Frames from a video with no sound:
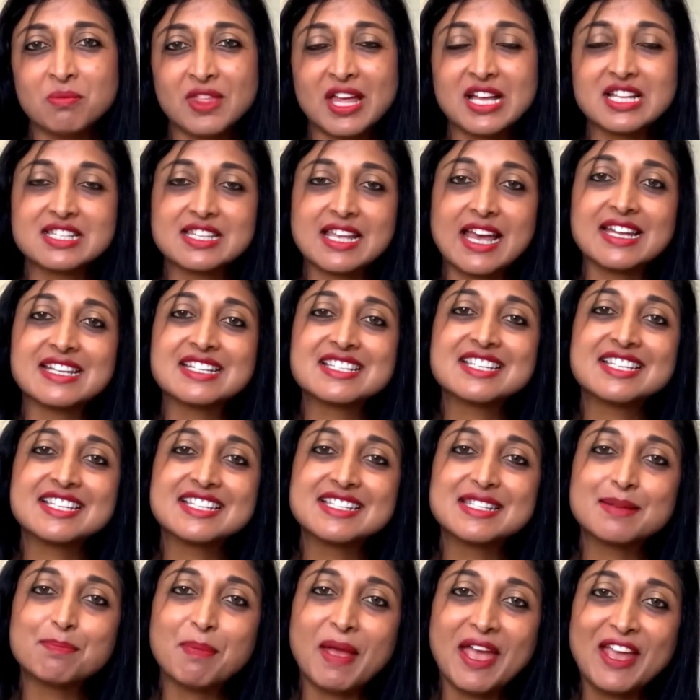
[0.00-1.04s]
That's
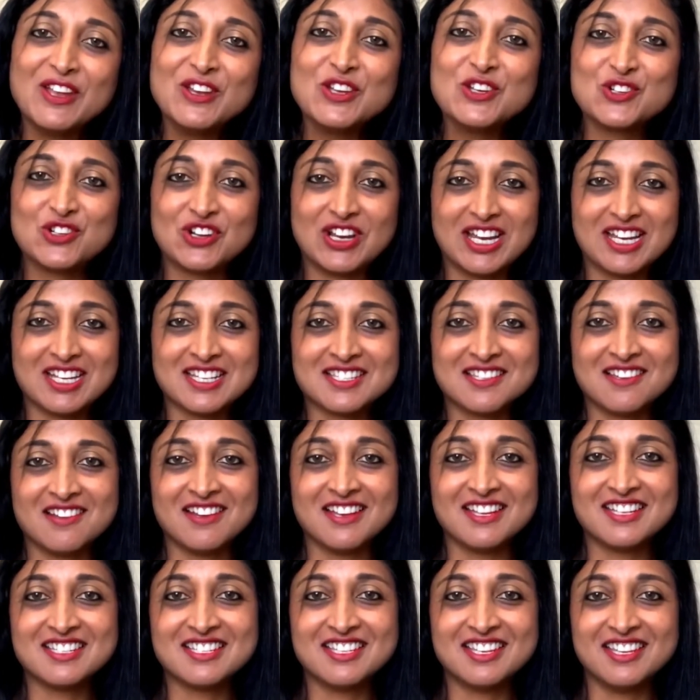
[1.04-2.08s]
anticipatory
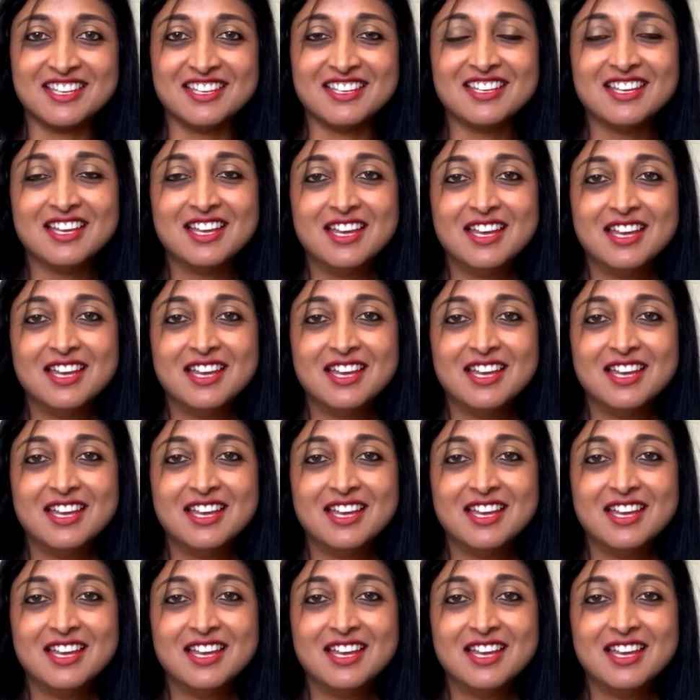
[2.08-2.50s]
anxiety.